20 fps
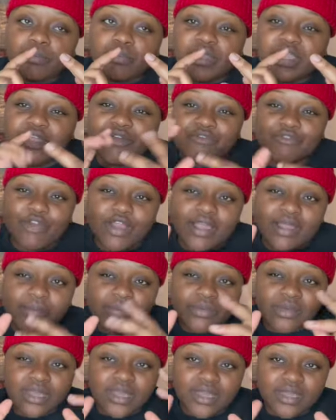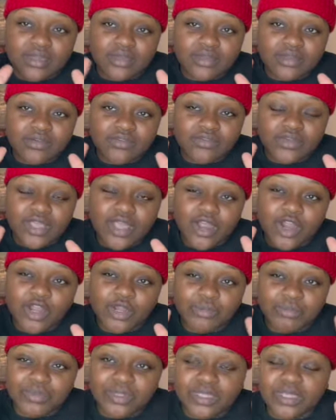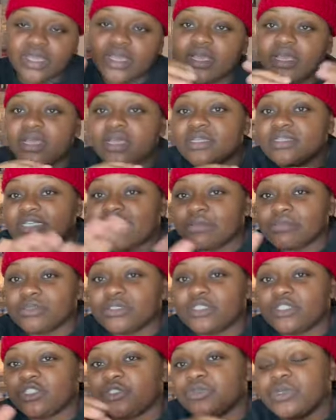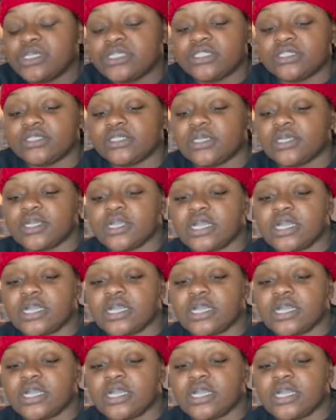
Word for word: and rap, kind of R&B type of situation.